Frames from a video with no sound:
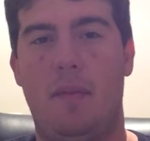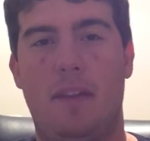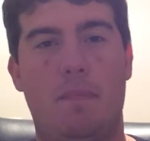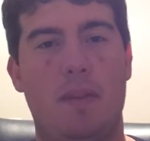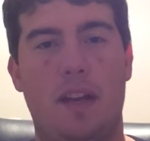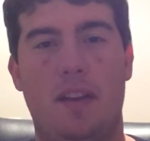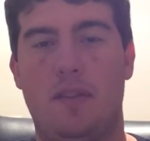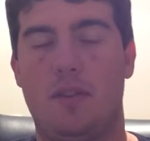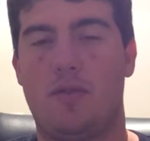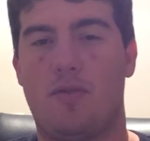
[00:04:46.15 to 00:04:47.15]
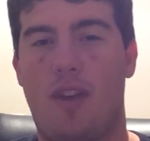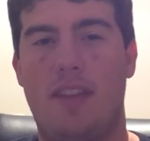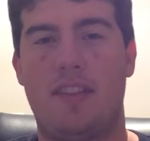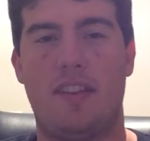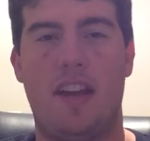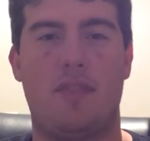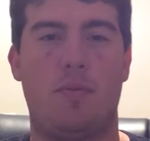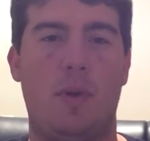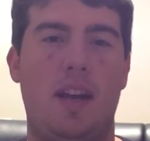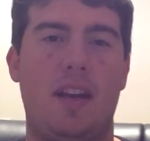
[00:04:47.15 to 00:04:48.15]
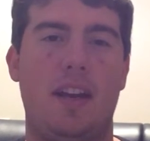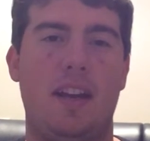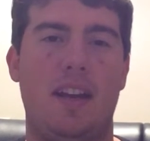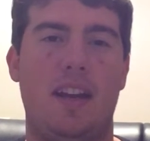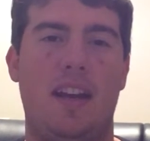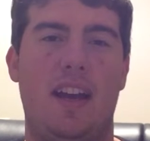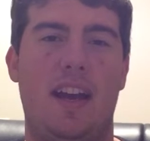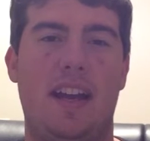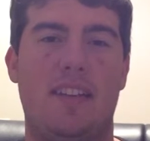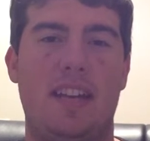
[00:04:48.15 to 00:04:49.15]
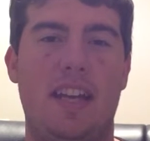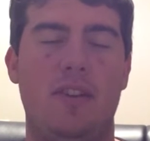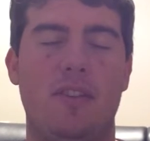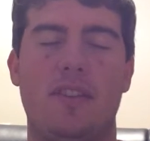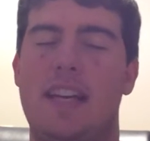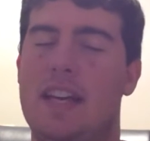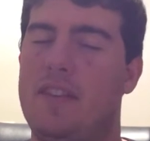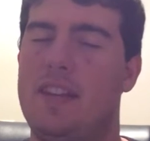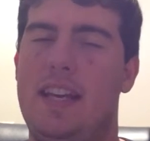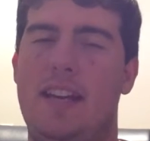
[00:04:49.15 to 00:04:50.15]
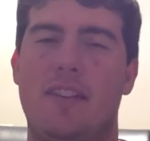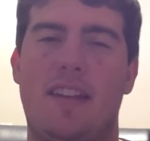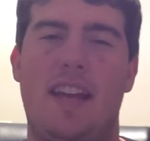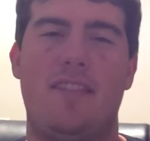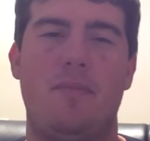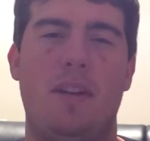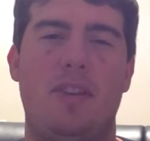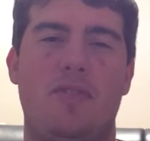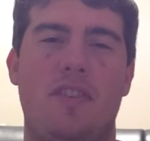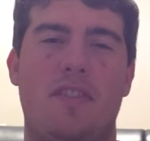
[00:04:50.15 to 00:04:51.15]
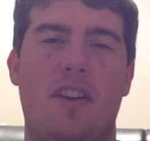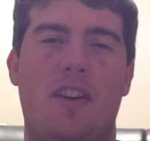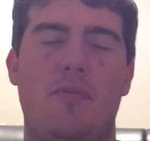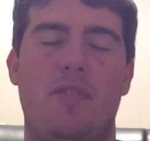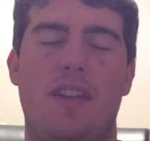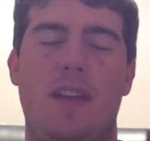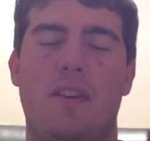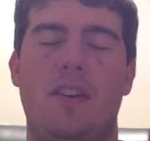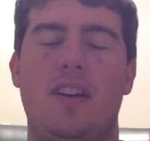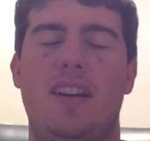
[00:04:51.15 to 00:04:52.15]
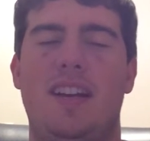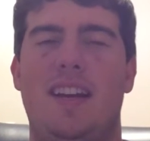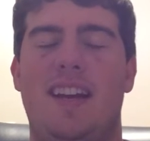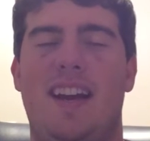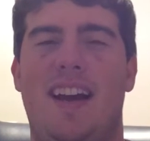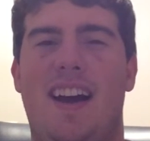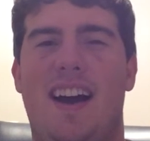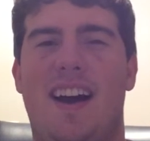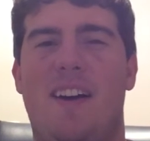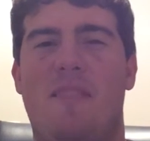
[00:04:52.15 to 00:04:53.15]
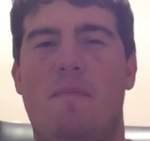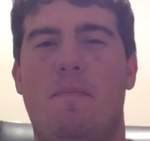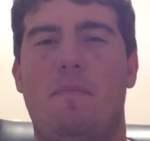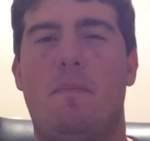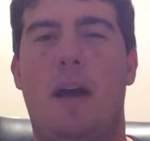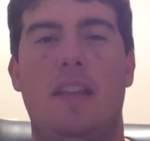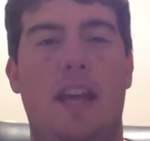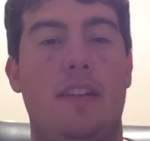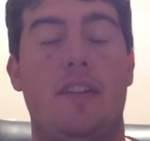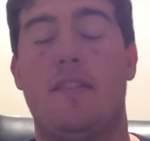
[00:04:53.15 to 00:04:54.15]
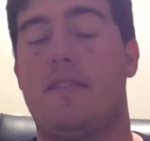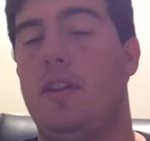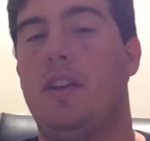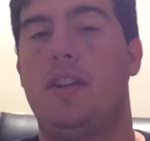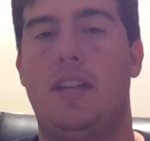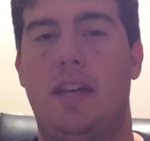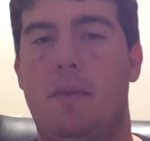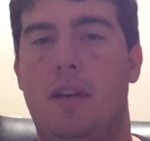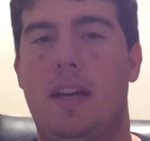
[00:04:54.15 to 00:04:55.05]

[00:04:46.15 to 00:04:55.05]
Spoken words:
They played great this last week against the Eagles, given the Eagles had some injuries there at receiver. But Atlanta, this is still a good team.